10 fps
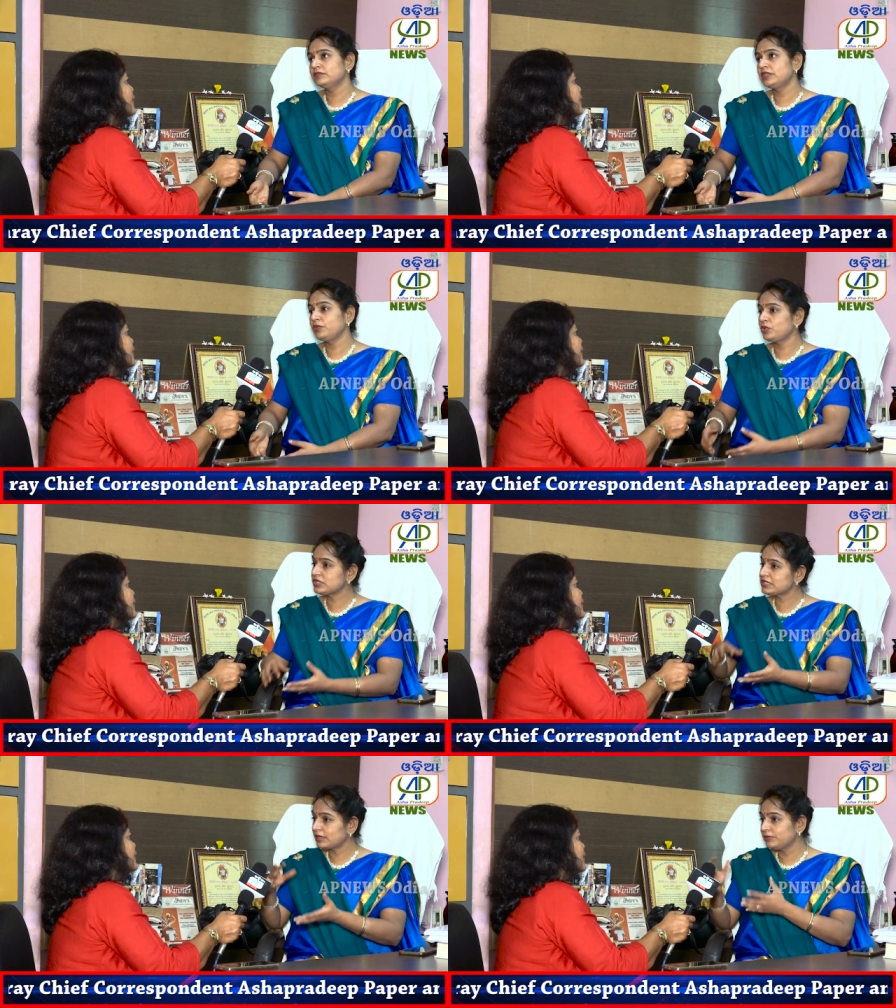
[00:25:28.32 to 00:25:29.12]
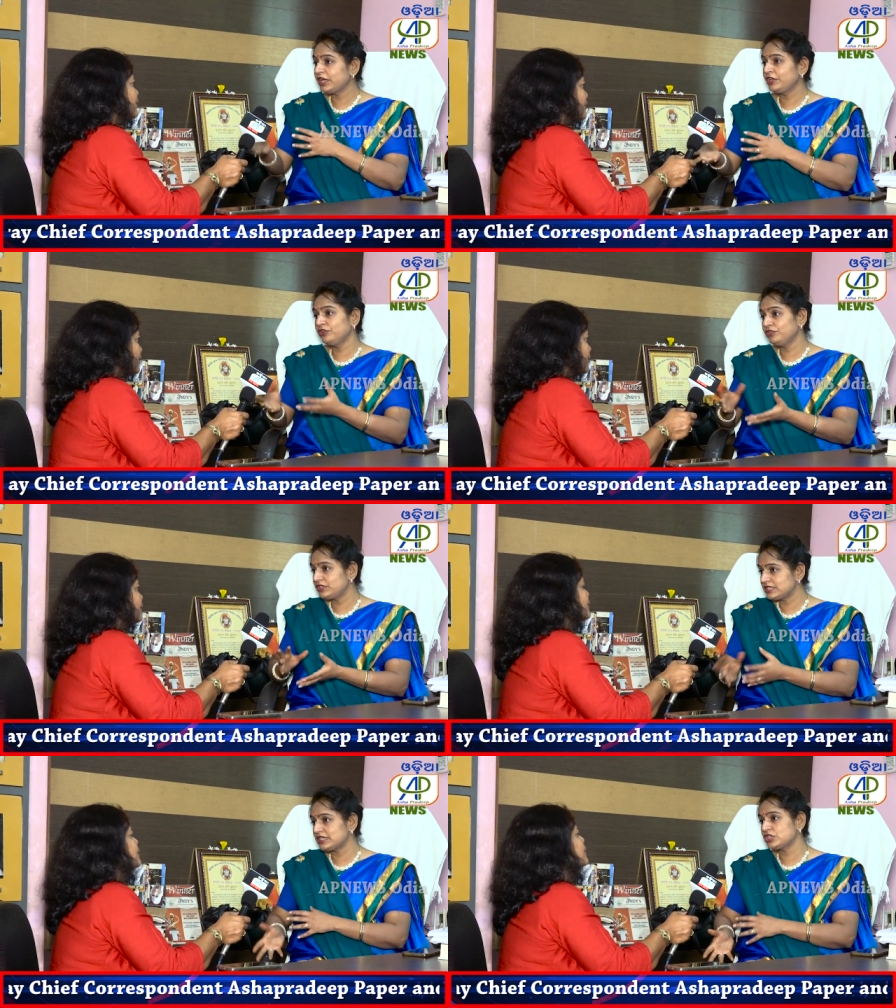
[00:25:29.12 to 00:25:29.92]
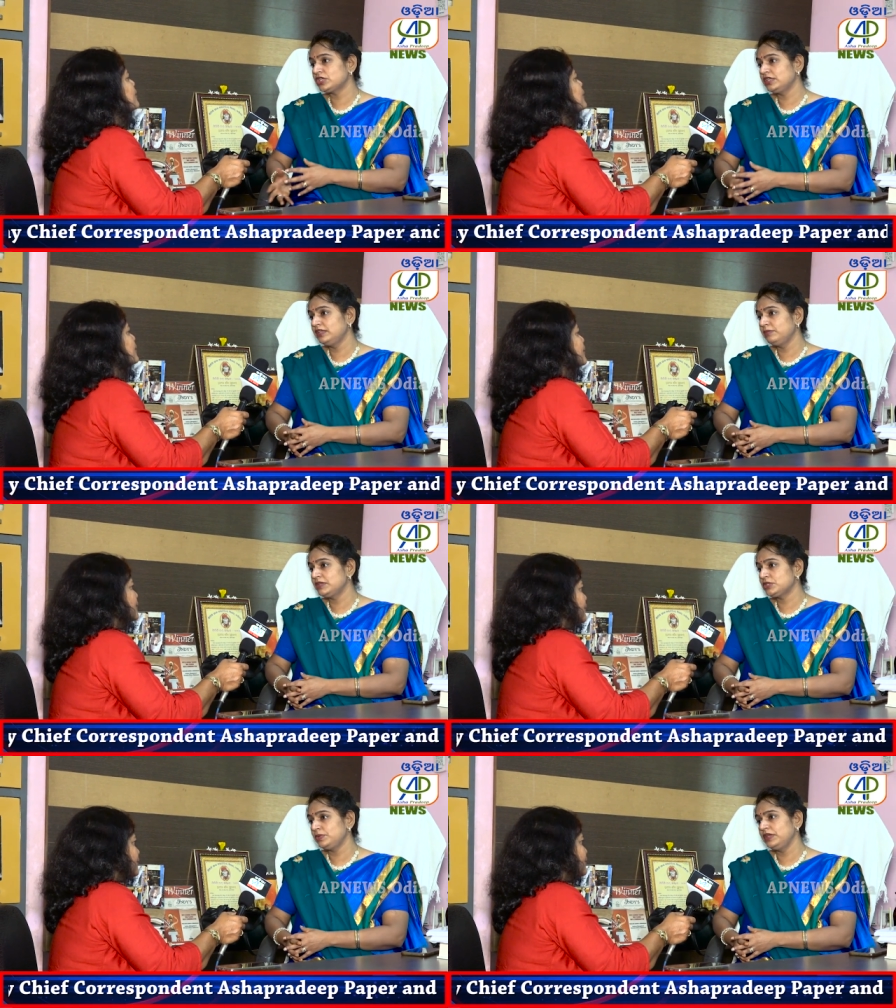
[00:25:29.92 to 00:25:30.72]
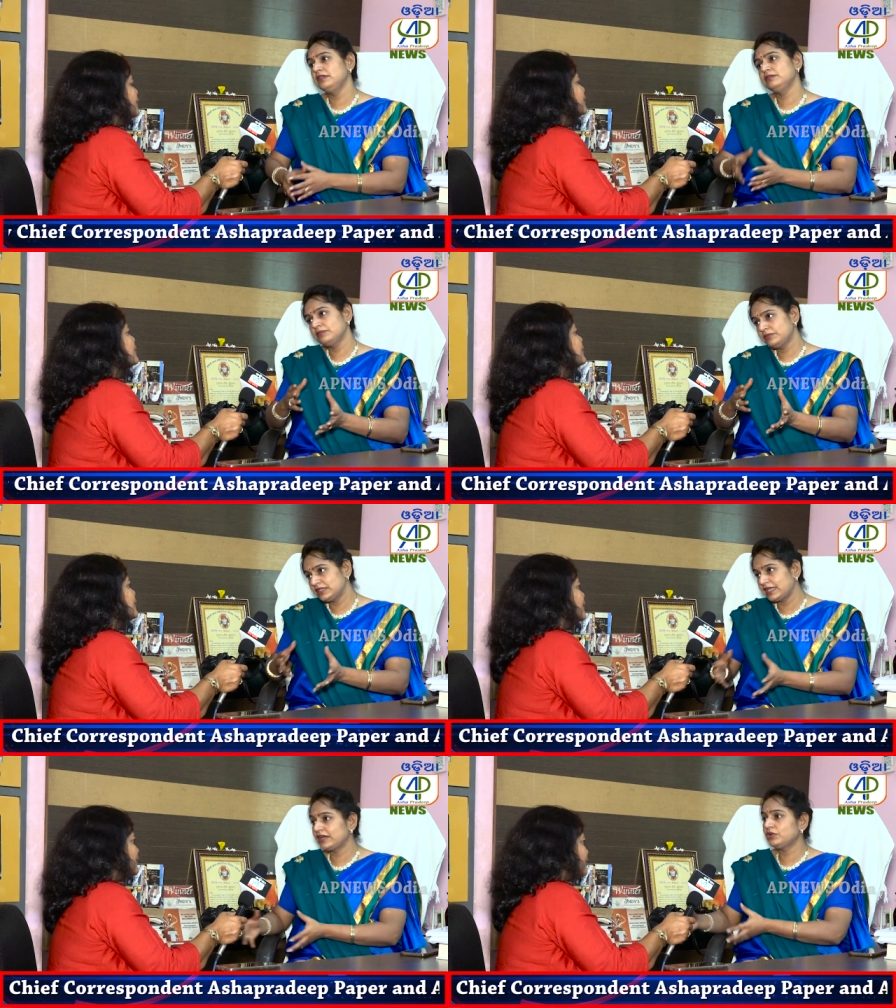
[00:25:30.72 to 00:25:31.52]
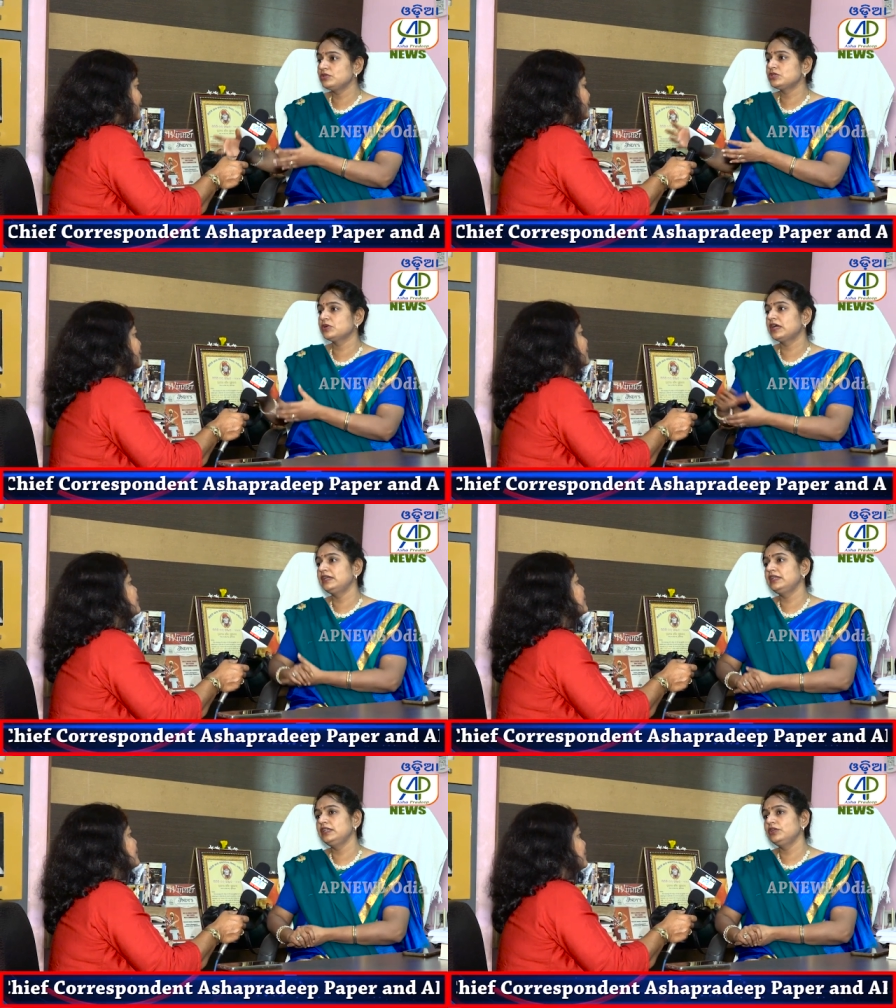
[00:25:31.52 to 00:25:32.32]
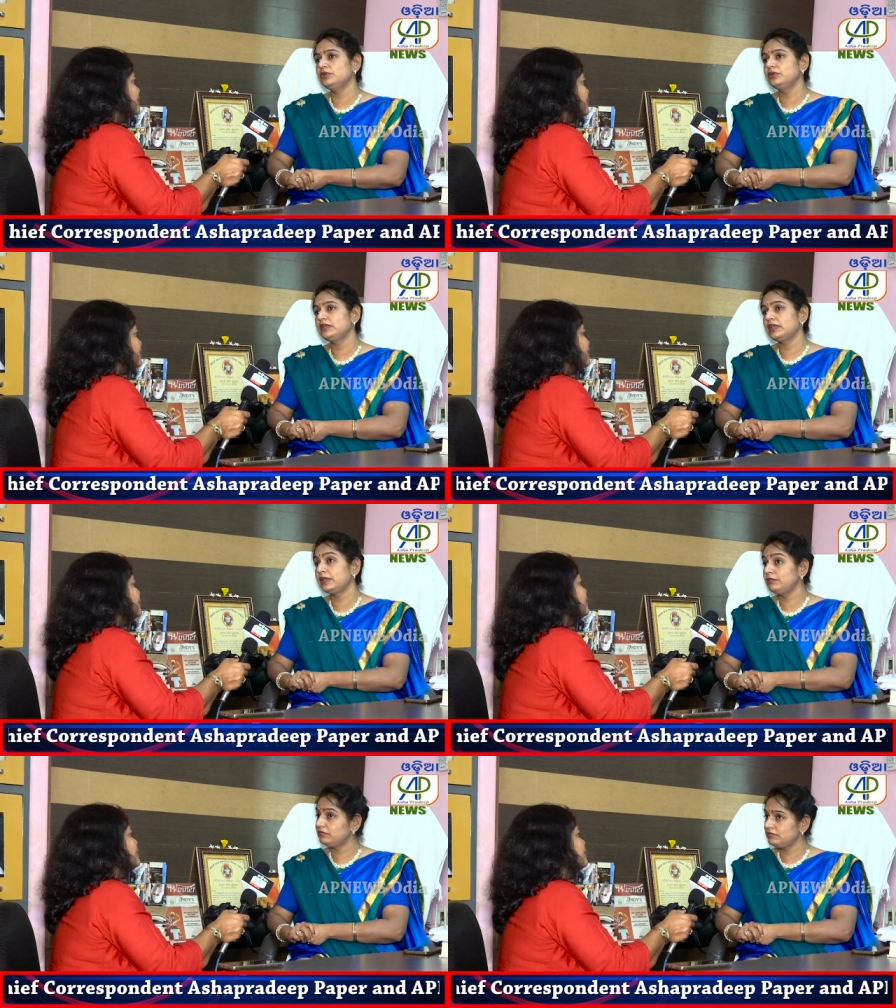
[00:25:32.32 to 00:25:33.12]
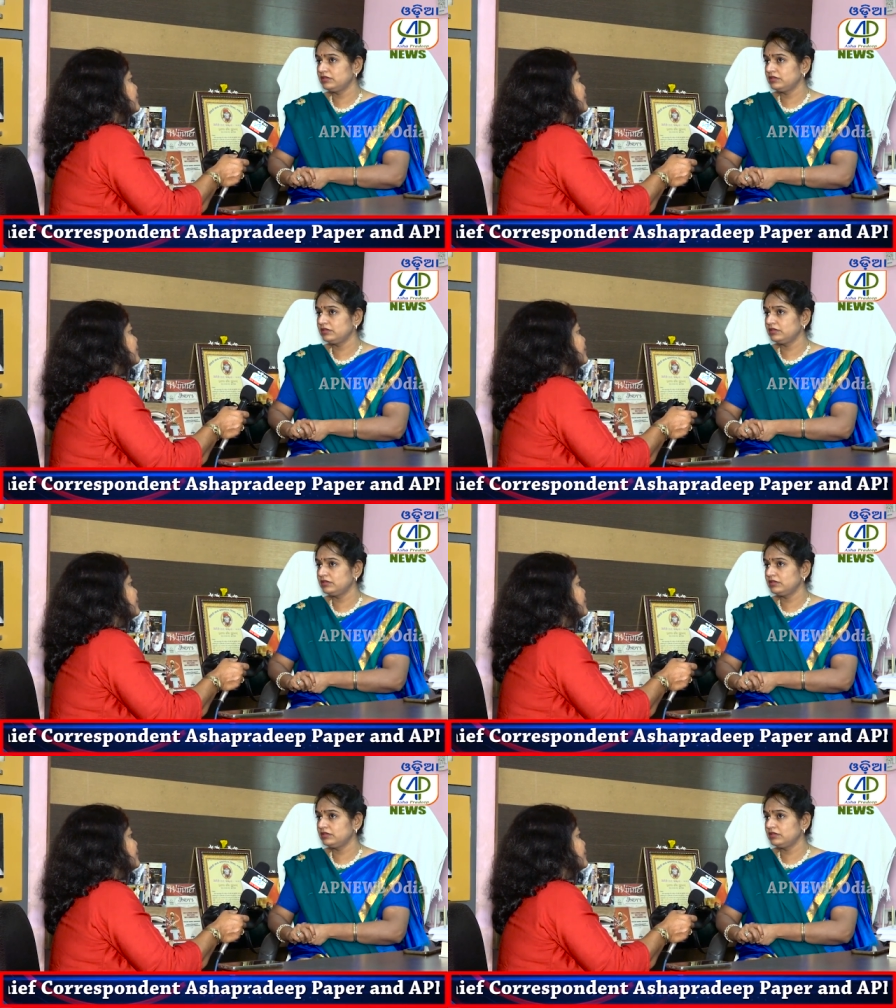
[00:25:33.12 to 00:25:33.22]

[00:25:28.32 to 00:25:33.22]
there was some kind of a recession in between, but that also continued, and